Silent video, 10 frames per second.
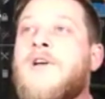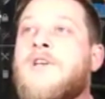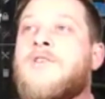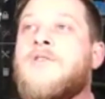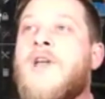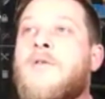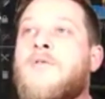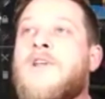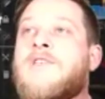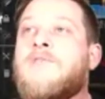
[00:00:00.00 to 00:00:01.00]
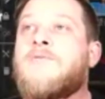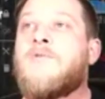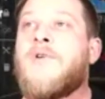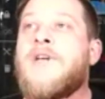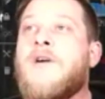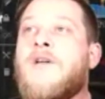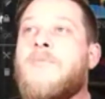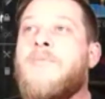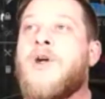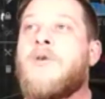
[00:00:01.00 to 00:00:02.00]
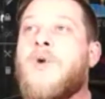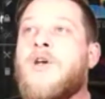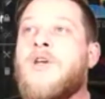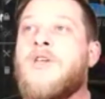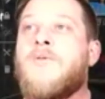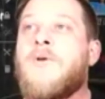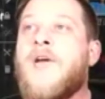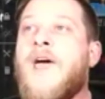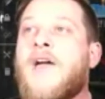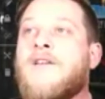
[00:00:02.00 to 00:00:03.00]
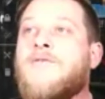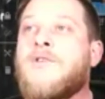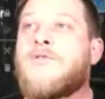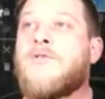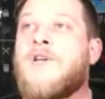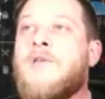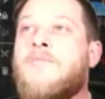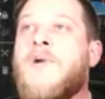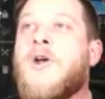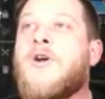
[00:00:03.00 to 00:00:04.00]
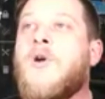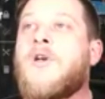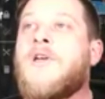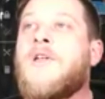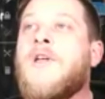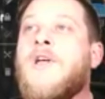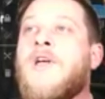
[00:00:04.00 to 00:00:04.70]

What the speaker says: So now we're right now in a bear market. You want to actively trade the bear market?